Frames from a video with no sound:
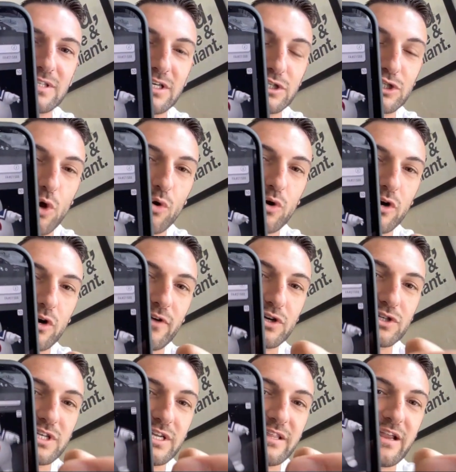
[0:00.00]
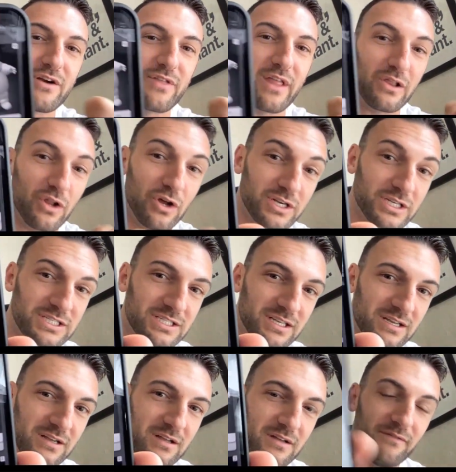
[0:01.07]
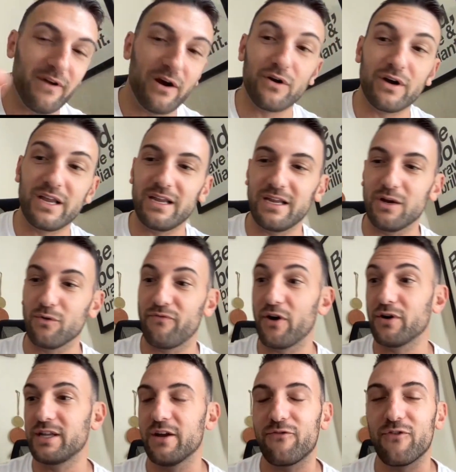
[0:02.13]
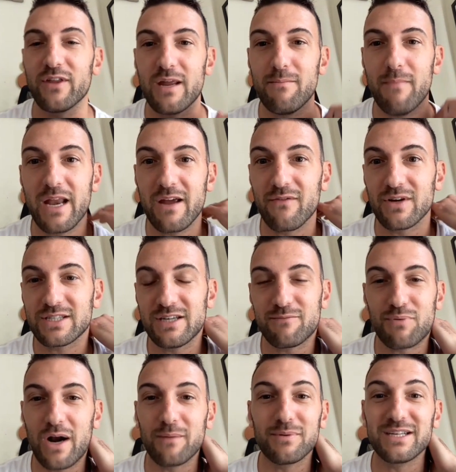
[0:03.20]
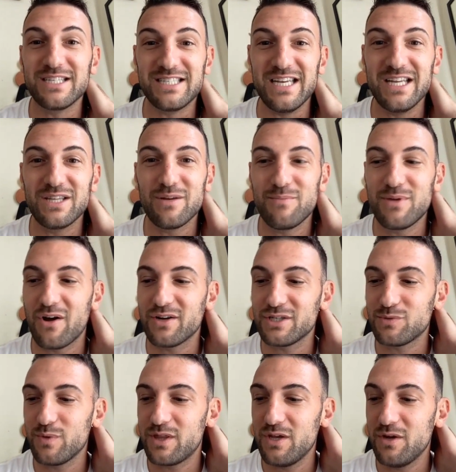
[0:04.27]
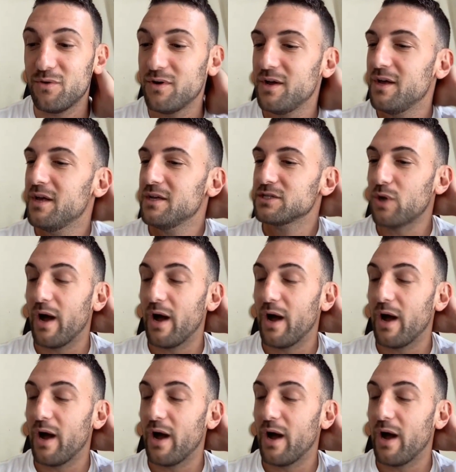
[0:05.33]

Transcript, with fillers: there's a Joker version in there that looks very, you know, very different than many of us have probably seen, to be honest with you.